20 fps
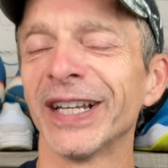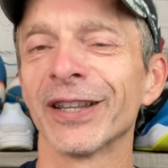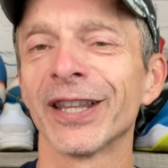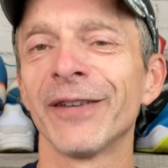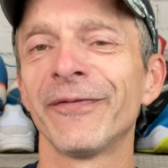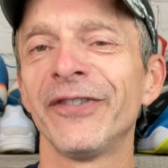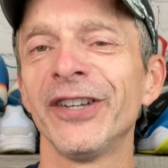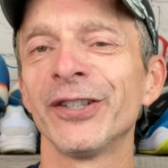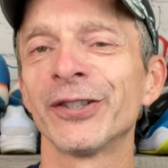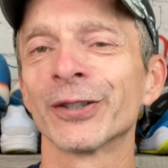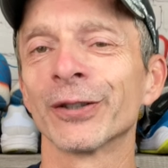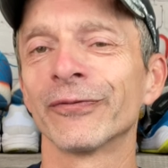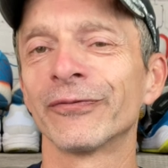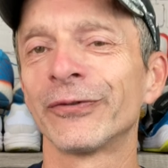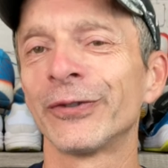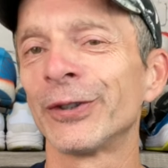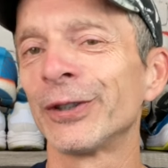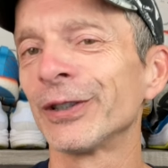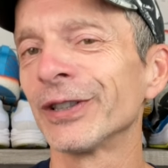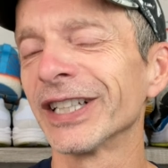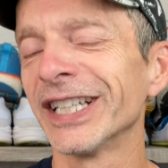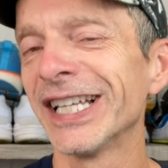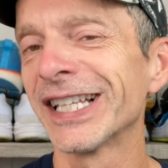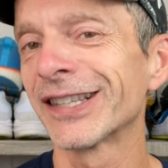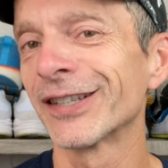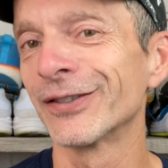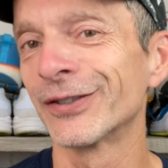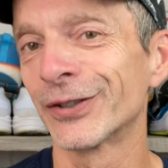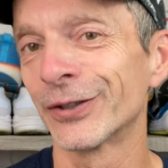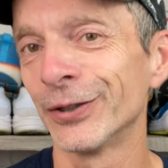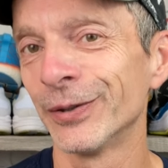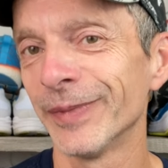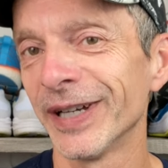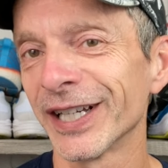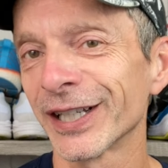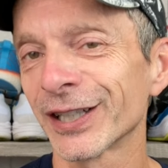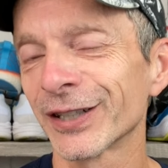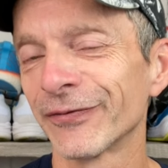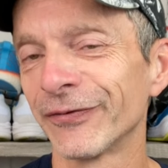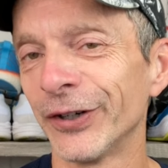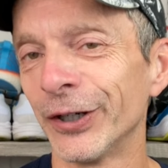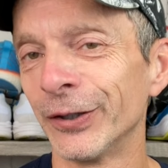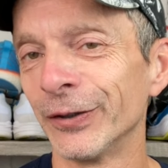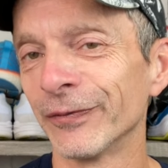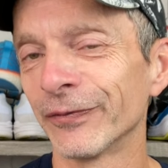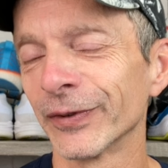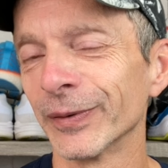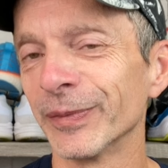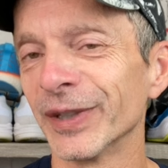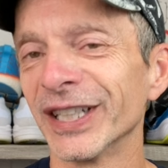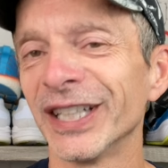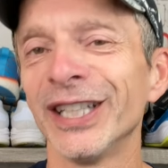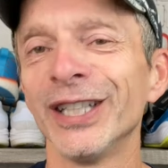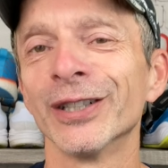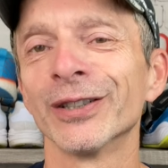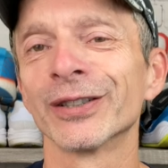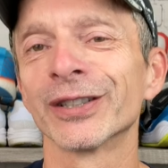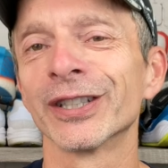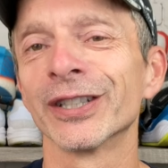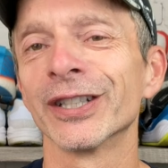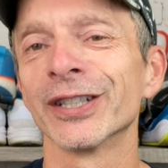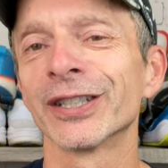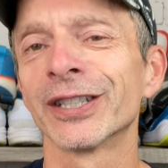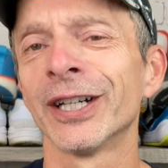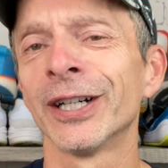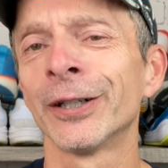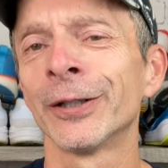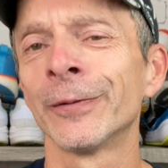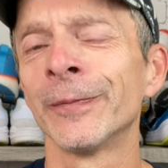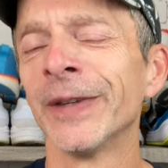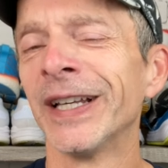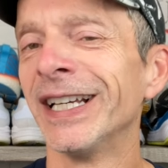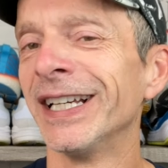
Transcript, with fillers: Now they feature full-length ZoomX foam from the heel to the toe.